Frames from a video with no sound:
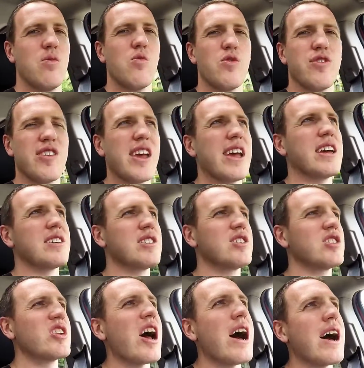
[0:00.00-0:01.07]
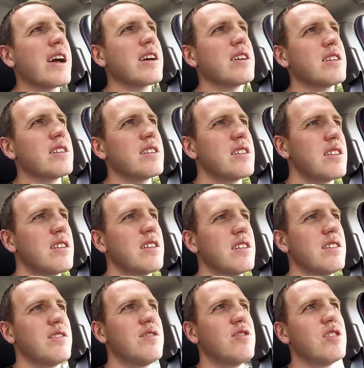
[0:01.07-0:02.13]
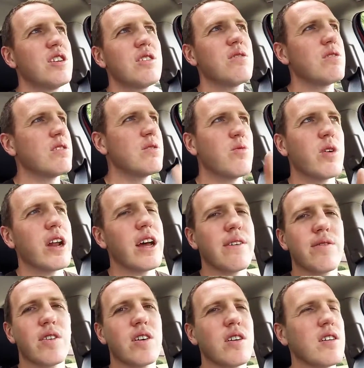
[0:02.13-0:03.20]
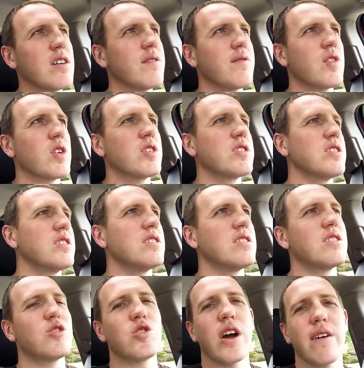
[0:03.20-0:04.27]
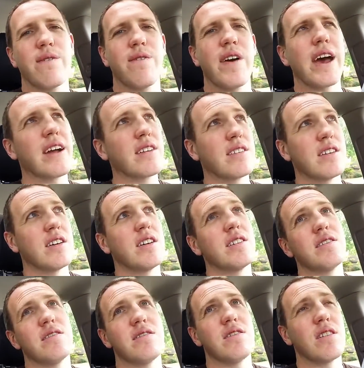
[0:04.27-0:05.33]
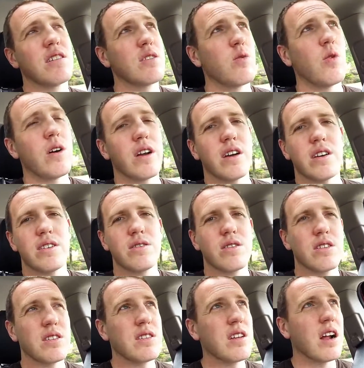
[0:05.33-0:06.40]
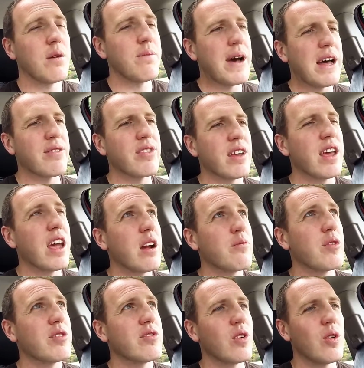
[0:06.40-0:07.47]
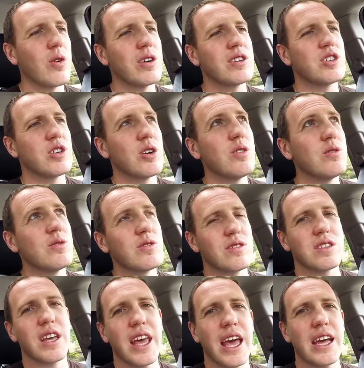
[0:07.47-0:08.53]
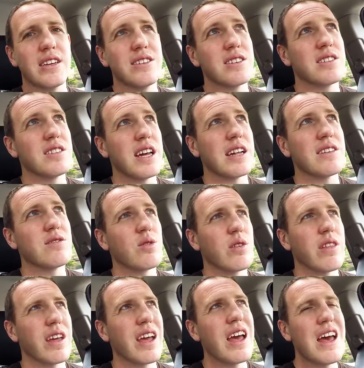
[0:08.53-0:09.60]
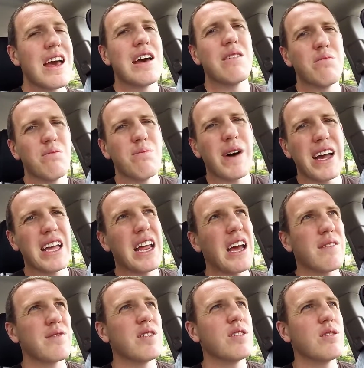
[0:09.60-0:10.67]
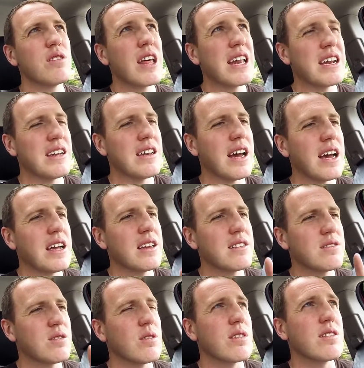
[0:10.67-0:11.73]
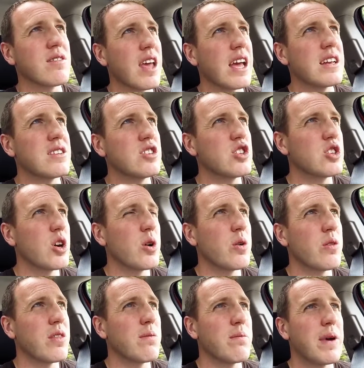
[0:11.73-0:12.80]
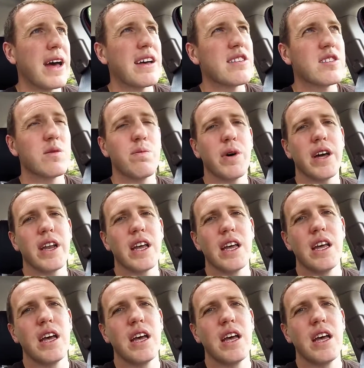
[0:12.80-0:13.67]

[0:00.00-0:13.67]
we'll say a stock 0 to whatever versus the Trifecta 0 to 100. I'll mount the camera so it shows the gauges and that sort of thing. Might have to do that at night so these gauges show the best, but